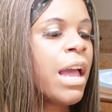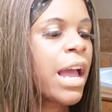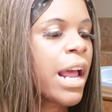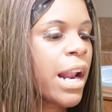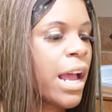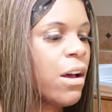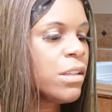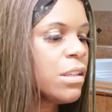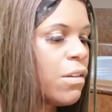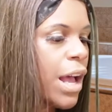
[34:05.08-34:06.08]
And I
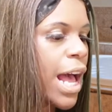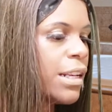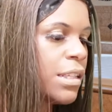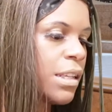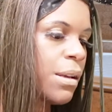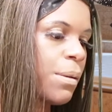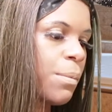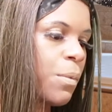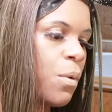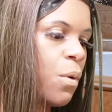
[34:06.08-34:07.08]
also got
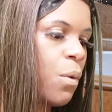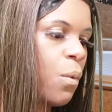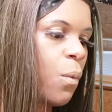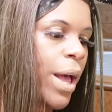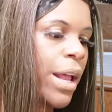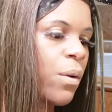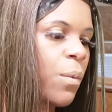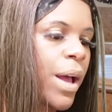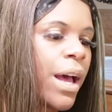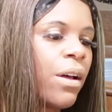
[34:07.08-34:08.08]
some Wet
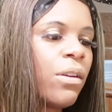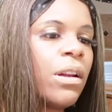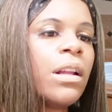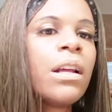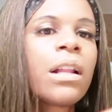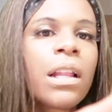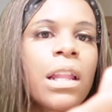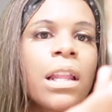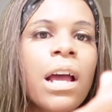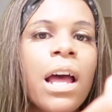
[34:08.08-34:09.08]
n Wild
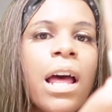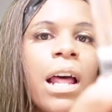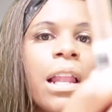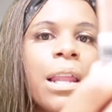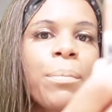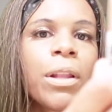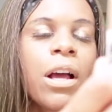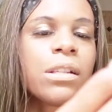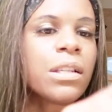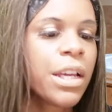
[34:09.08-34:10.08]
lip
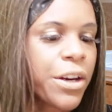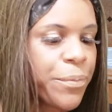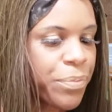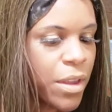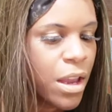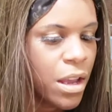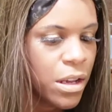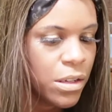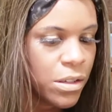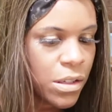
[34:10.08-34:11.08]
gloss here.
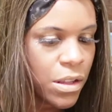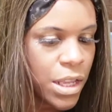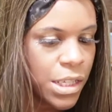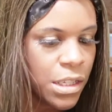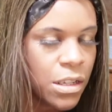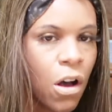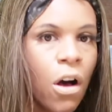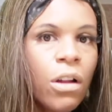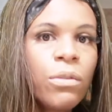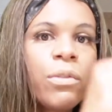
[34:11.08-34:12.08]
So this is
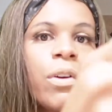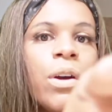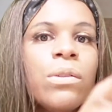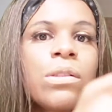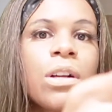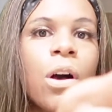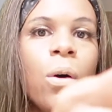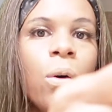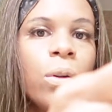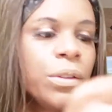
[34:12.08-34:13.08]
called Rose
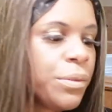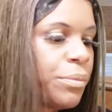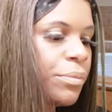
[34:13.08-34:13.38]
Gold.